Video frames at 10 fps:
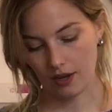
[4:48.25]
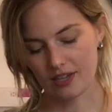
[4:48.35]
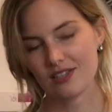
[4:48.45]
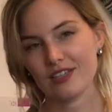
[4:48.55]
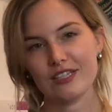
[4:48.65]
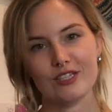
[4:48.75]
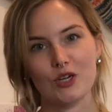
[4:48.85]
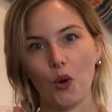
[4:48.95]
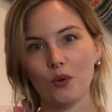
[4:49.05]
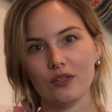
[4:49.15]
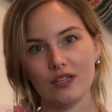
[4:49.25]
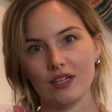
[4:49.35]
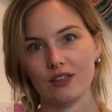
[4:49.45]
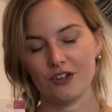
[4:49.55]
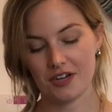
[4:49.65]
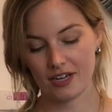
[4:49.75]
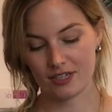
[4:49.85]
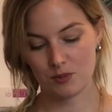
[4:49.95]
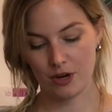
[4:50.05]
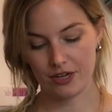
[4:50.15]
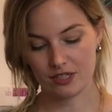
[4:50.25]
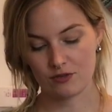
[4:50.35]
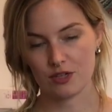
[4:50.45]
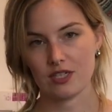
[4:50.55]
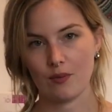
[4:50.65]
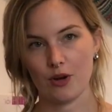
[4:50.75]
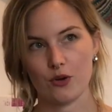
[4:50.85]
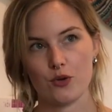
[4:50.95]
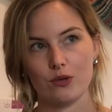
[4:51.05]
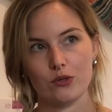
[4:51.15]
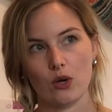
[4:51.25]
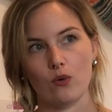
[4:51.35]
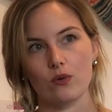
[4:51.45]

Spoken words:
It's totally a learning experience for someone who you